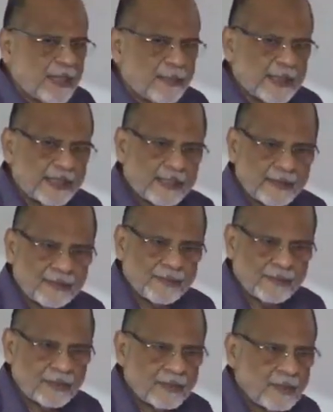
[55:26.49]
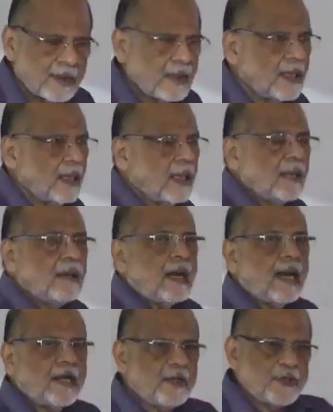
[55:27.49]
bigger machine.
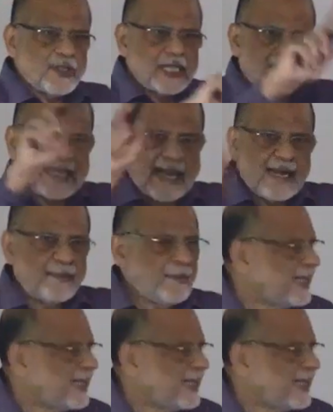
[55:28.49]
I use a sand